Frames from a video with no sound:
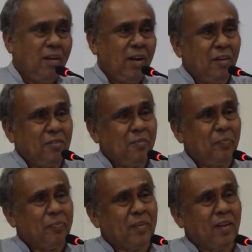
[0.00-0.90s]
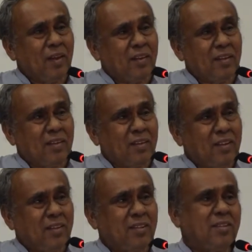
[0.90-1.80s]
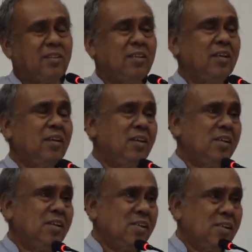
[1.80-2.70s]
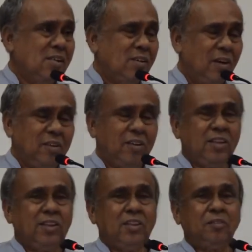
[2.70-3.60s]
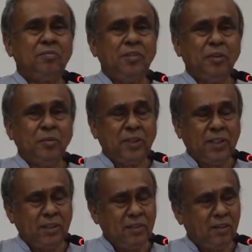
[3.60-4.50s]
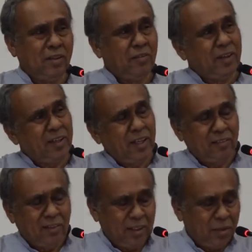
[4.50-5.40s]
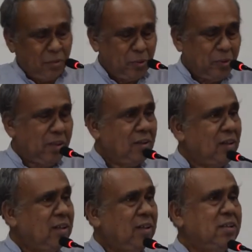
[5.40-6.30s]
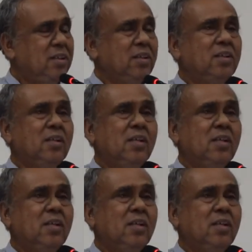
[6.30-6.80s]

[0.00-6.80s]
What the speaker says: Now, this ontology of Newton, or what I call Newtonian ontology,